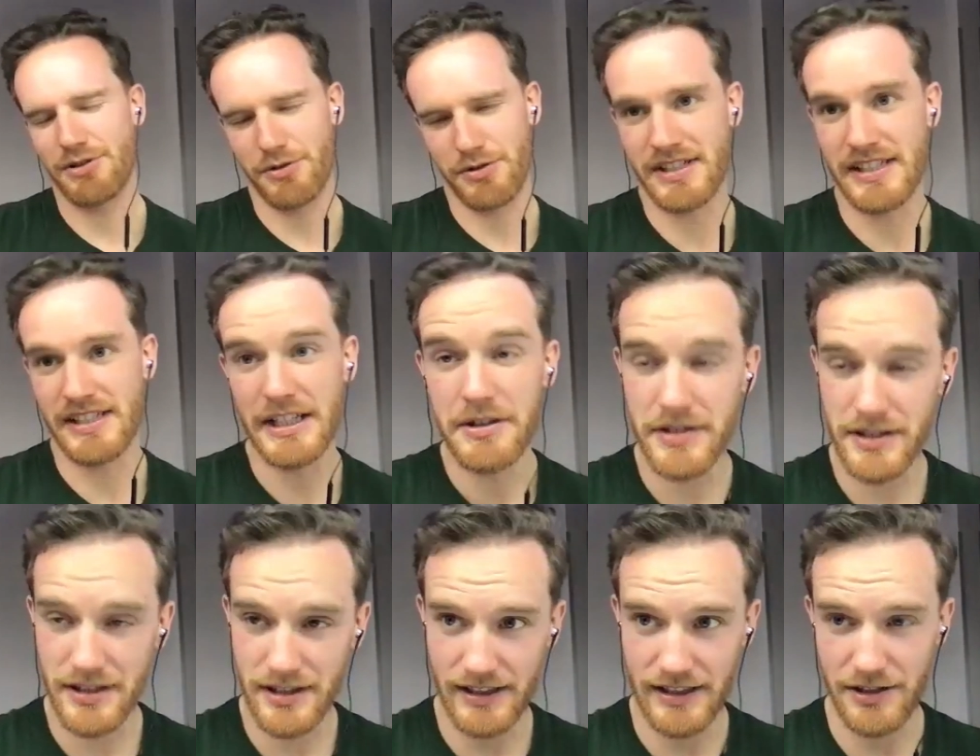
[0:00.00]
so
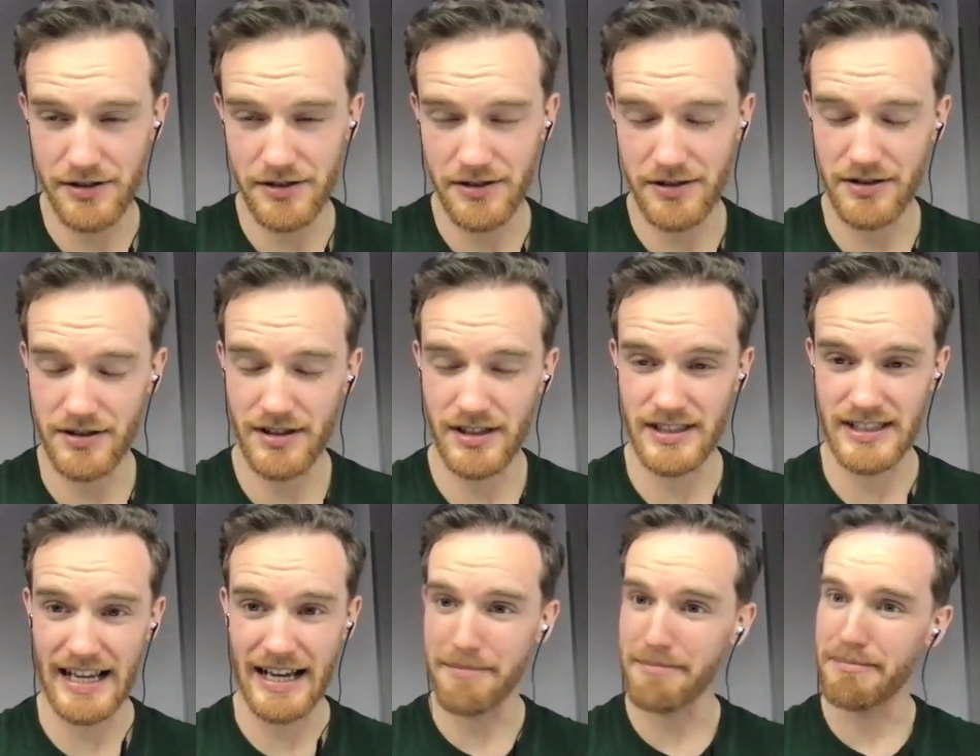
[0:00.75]
seriously, so
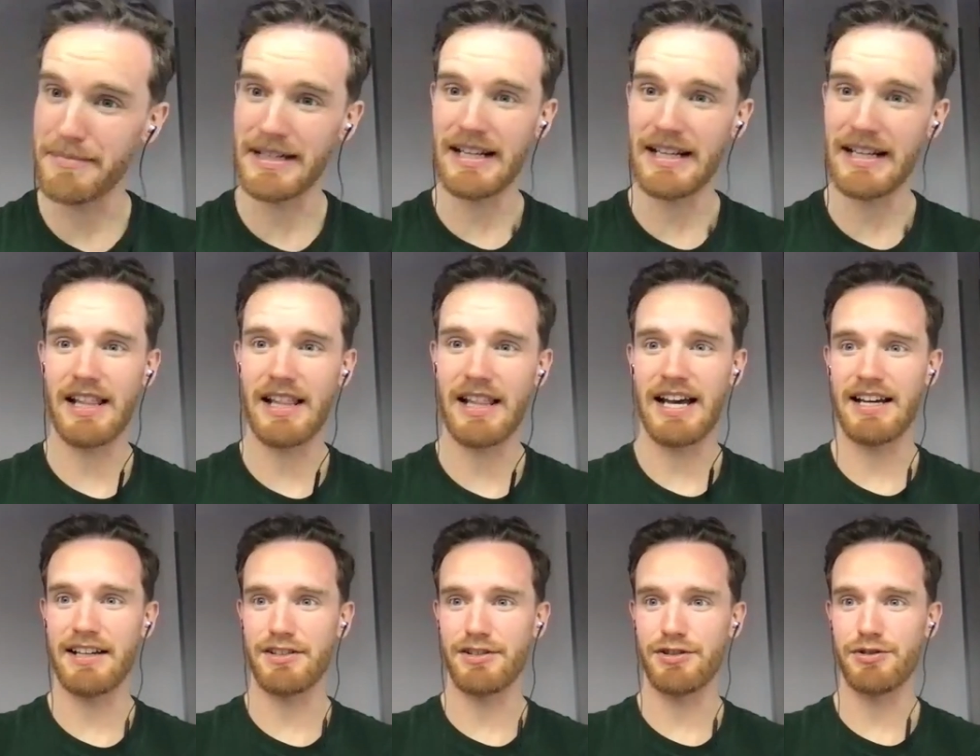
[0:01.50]
does that mean
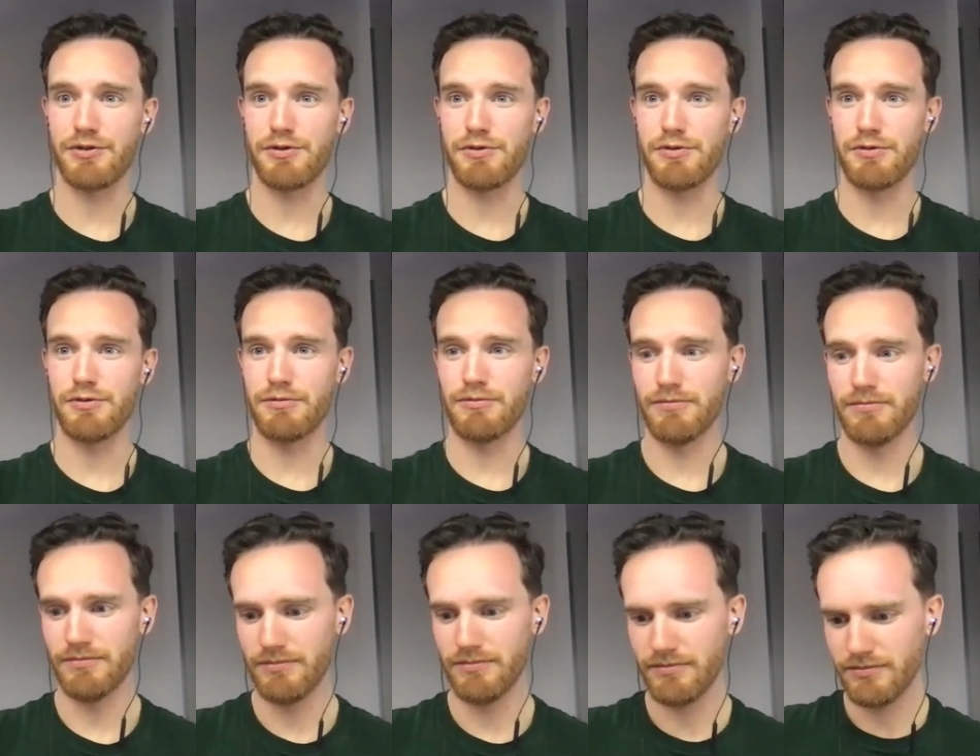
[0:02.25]
that you
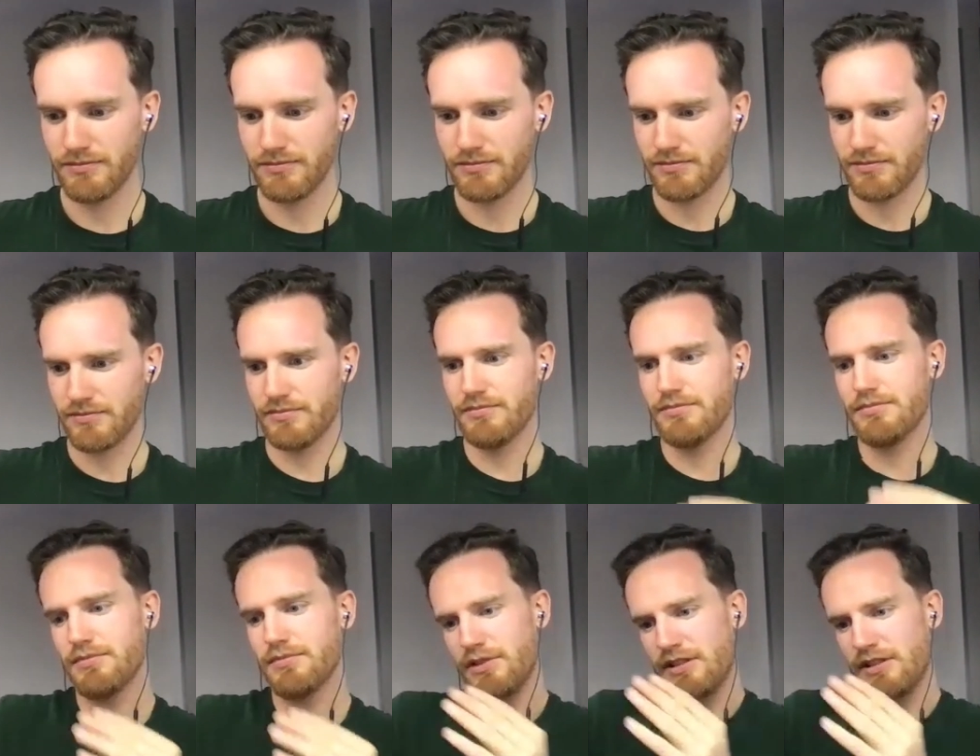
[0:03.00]

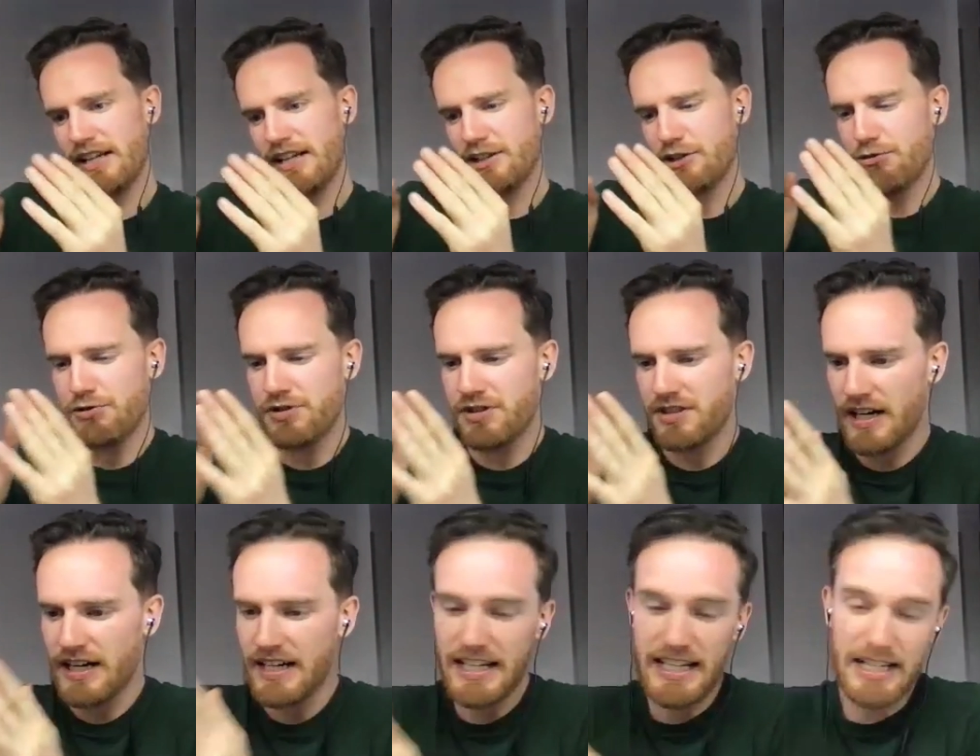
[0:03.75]
like you
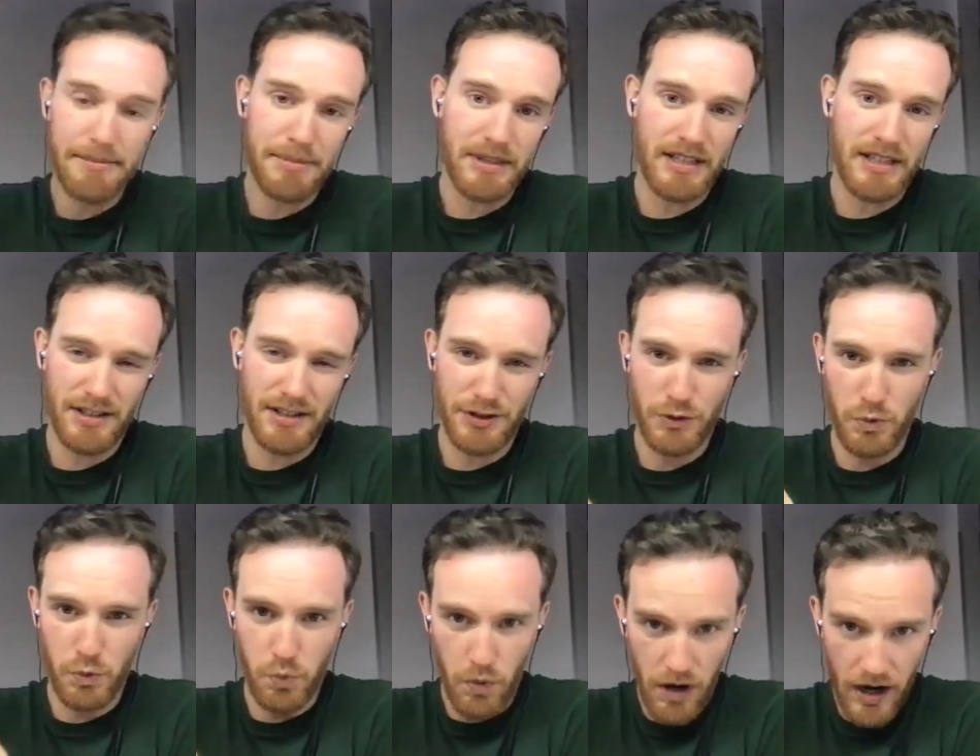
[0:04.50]
studied it because
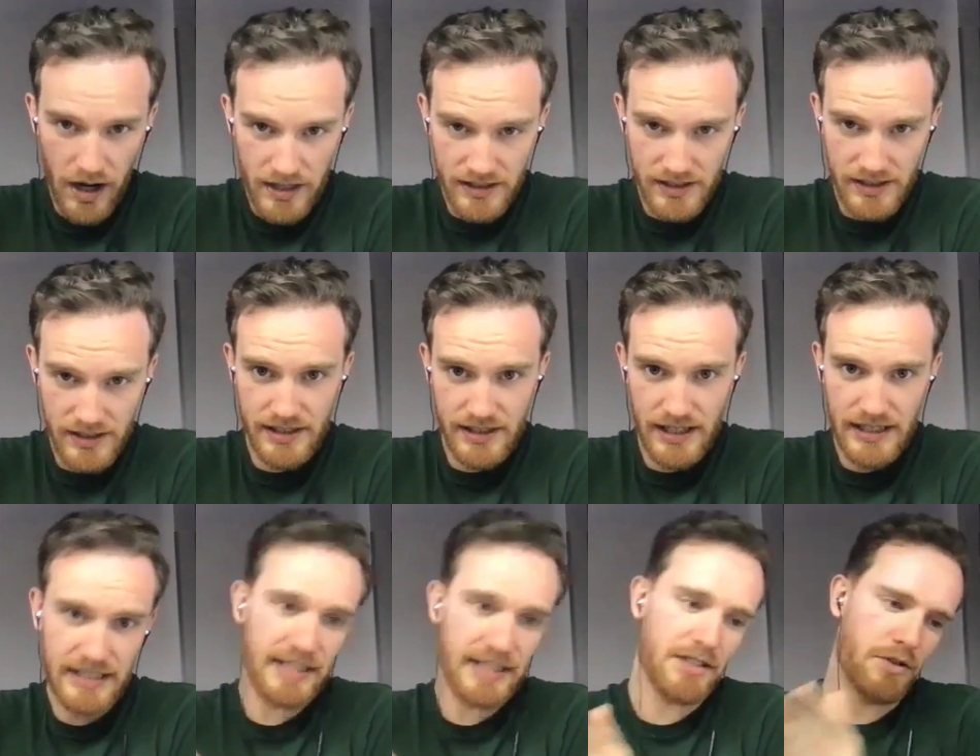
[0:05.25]
you wanted to
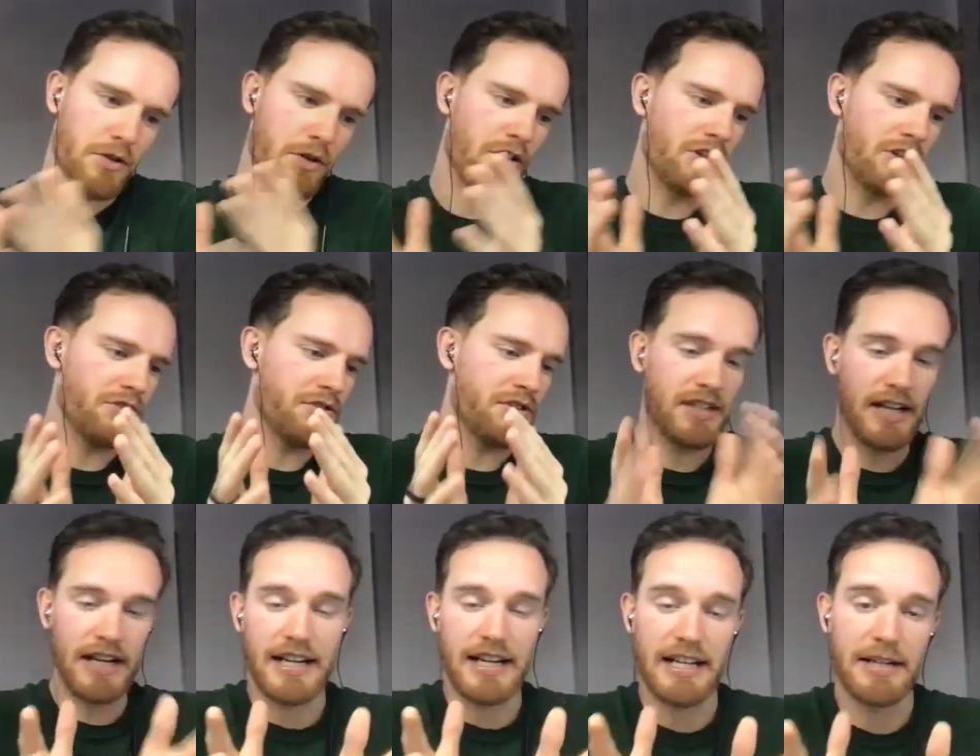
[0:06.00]
study it or you
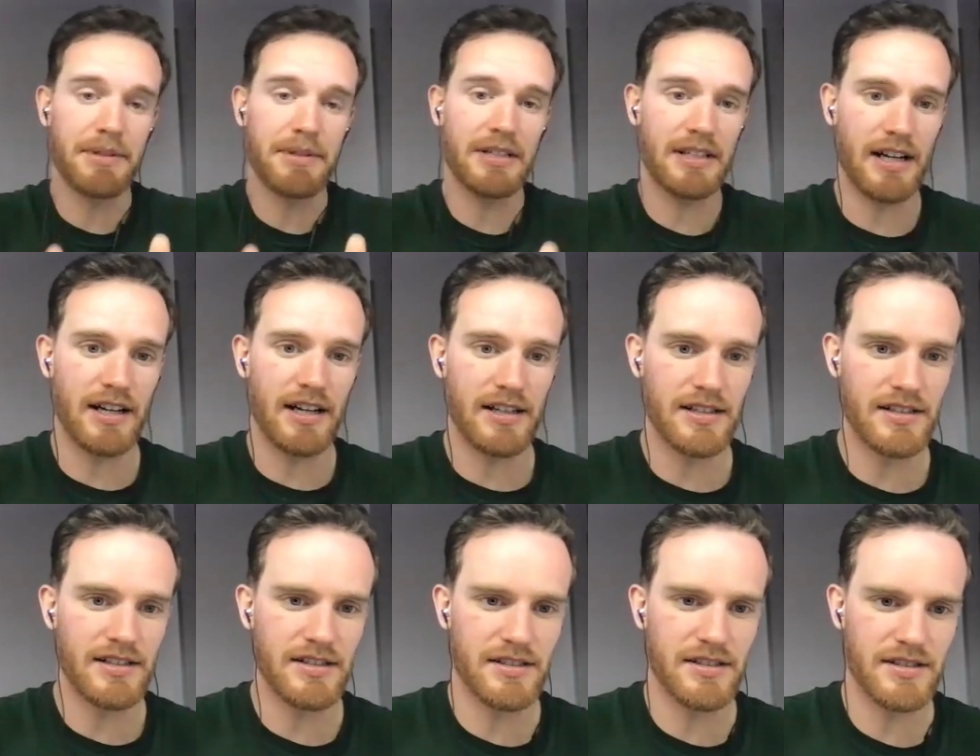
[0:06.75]
studied it
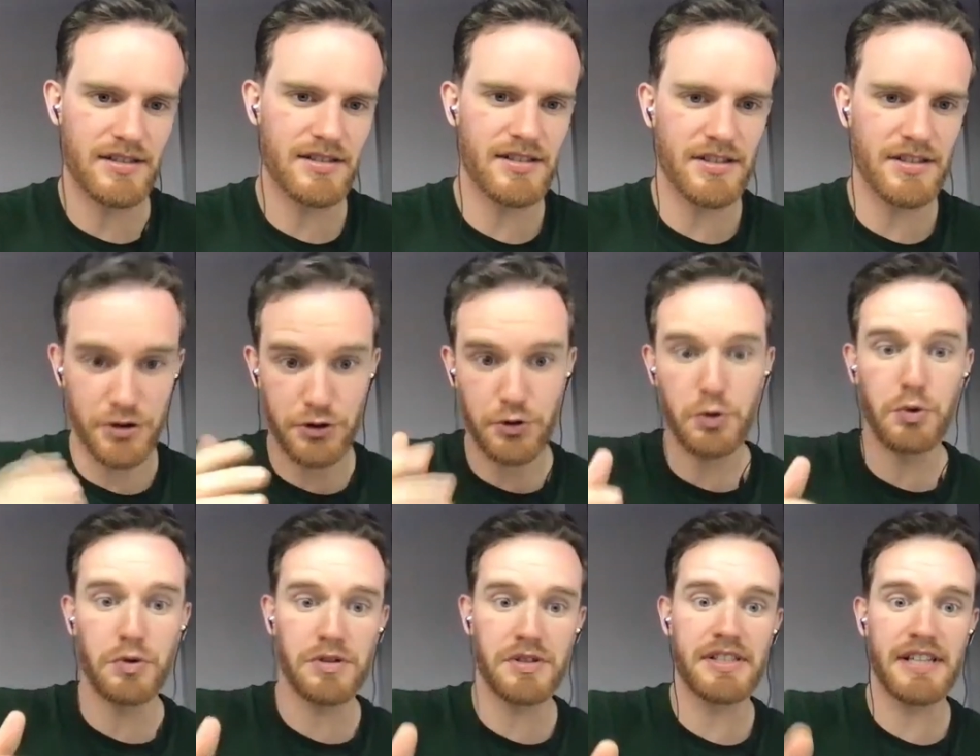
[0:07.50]
because the
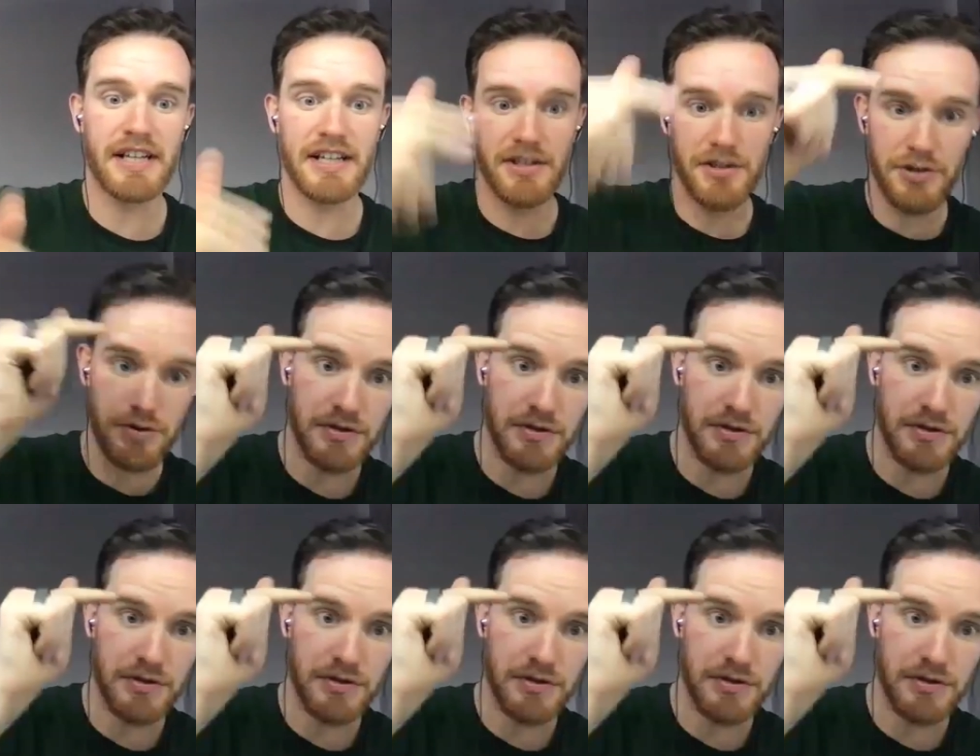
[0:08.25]
school said